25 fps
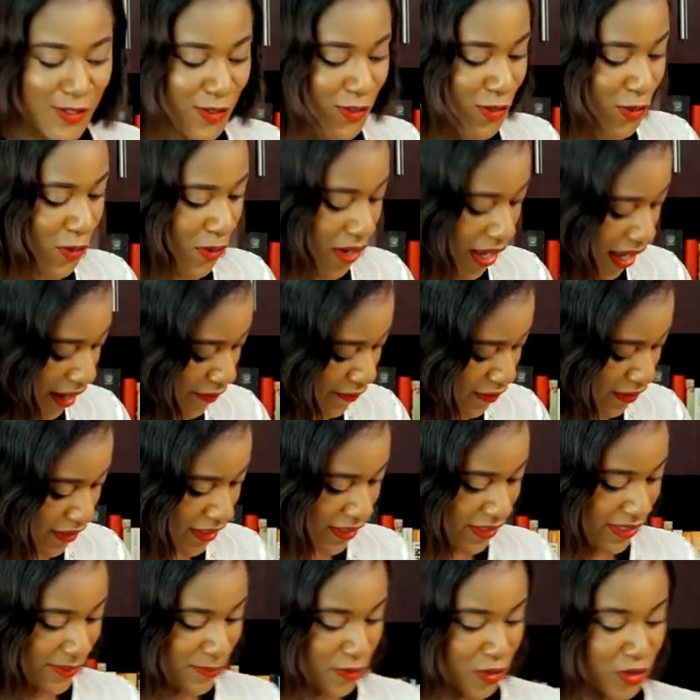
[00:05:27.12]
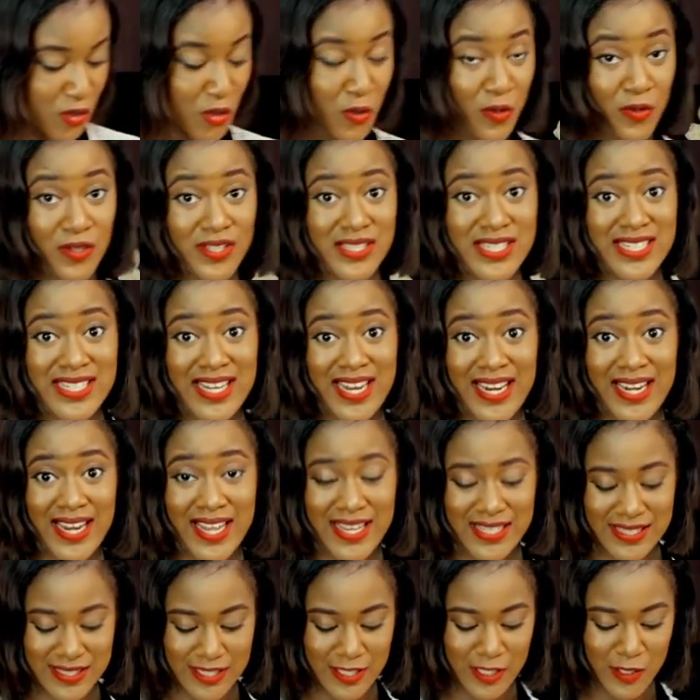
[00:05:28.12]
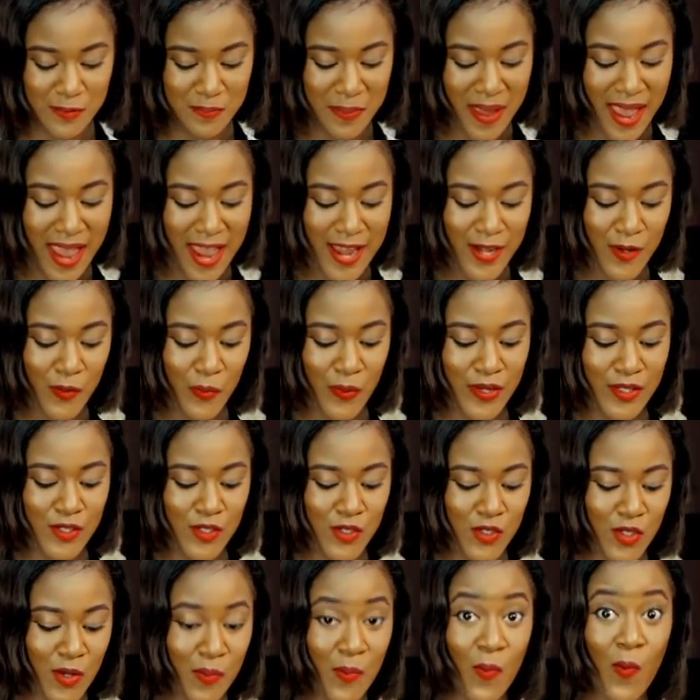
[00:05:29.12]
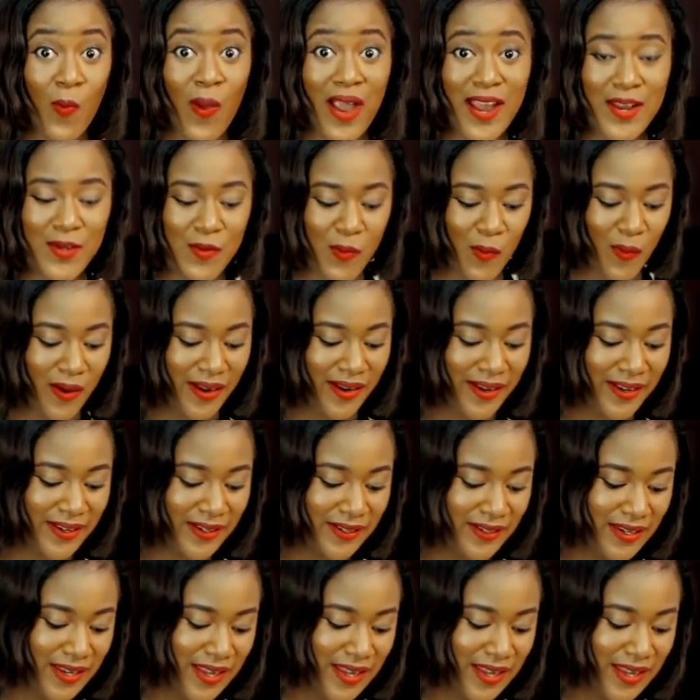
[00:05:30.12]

so after this, I'm just gonna deglaze this pan with some white wine,